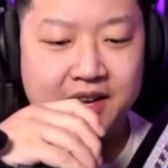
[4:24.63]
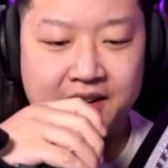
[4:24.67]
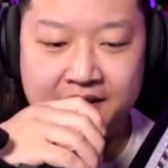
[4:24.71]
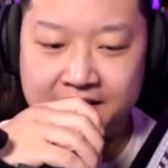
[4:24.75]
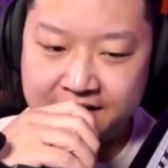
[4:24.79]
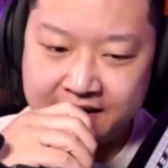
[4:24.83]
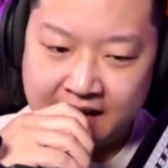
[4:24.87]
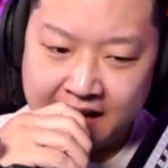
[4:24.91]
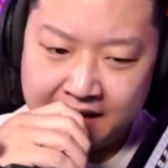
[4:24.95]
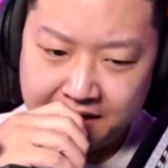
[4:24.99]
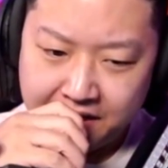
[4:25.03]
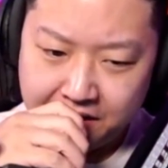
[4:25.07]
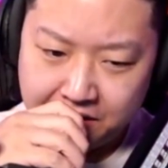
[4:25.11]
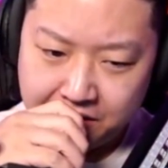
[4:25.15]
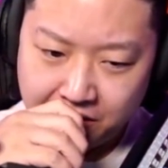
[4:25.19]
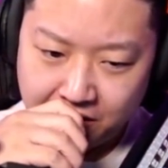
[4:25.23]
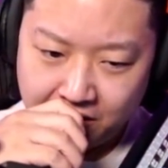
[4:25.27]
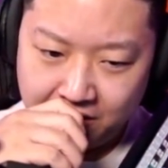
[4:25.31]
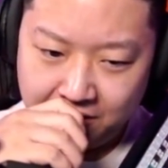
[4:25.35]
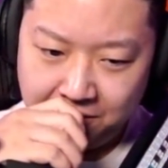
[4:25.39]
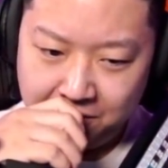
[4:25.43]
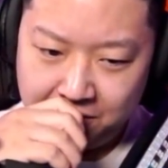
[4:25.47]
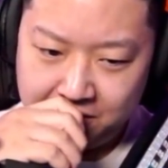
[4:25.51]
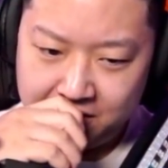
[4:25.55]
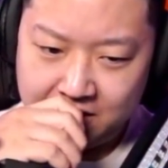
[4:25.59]
Is that the
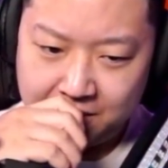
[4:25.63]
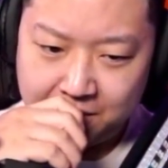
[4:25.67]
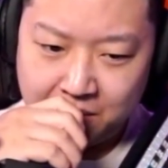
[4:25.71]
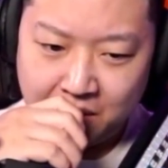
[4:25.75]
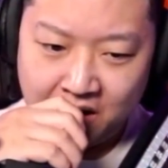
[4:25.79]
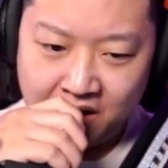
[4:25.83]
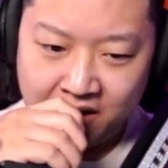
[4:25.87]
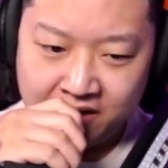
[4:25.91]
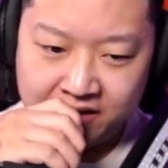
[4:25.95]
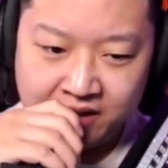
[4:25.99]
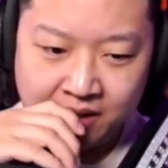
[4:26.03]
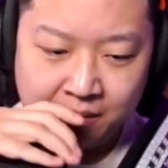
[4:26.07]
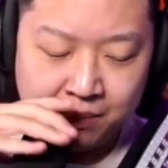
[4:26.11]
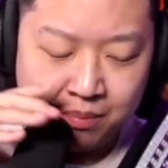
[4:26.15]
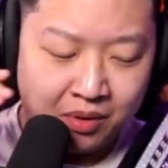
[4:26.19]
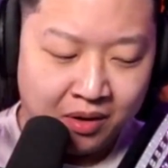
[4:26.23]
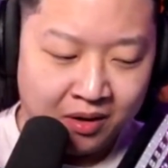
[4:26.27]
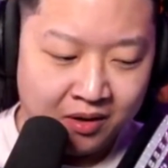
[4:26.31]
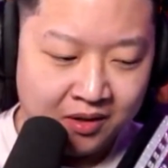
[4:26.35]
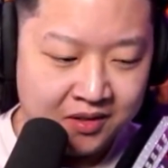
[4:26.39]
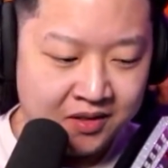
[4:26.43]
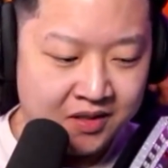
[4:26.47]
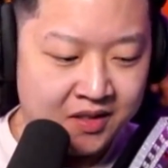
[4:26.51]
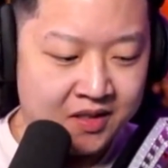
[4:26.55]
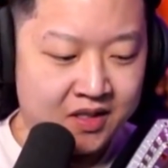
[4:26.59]
term? Deposit
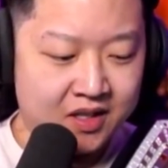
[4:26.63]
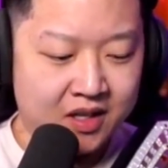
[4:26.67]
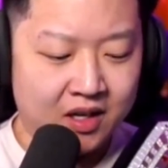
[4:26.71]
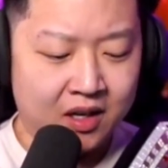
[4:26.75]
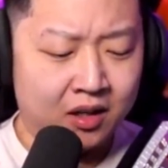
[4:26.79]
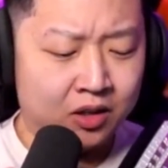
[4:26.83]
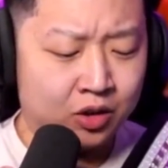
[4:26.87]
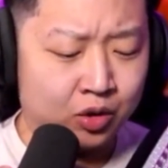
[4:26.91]
balls?